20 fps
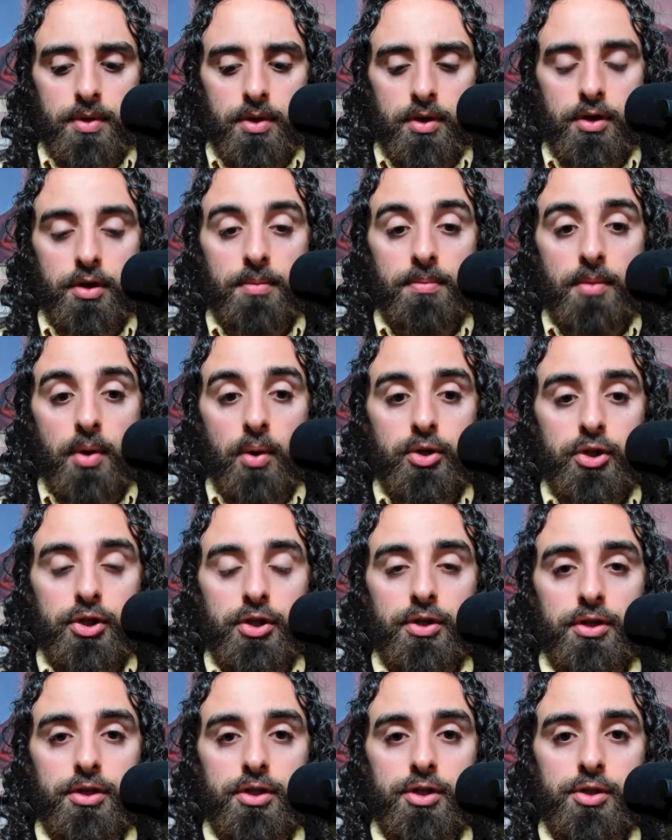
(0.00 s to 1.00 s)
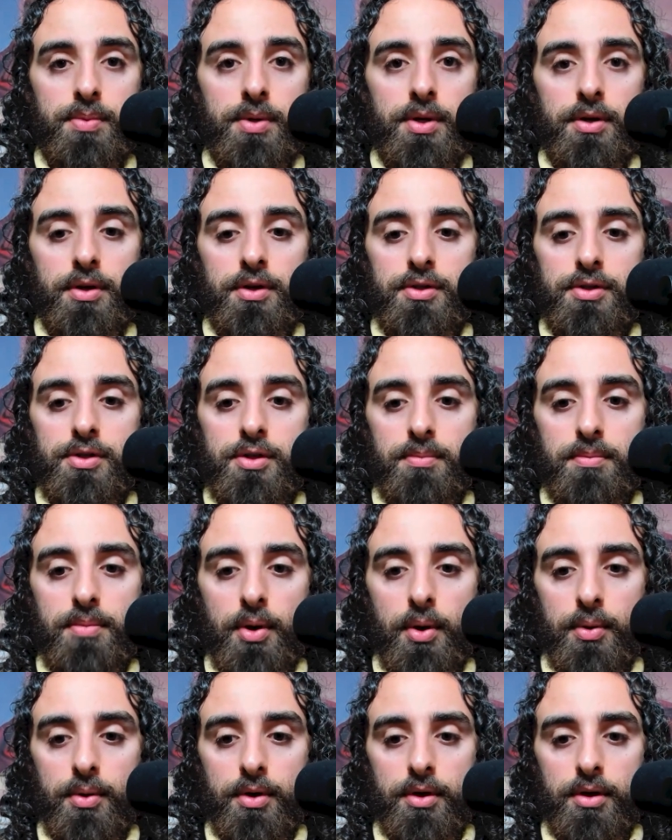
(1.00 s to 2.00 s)
an emotional experience in
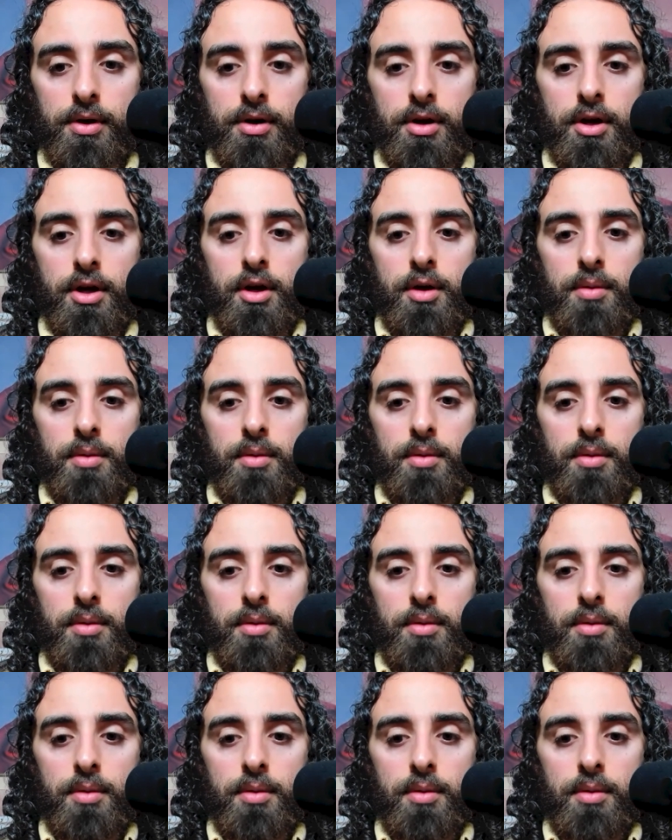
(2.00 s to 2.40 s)
poker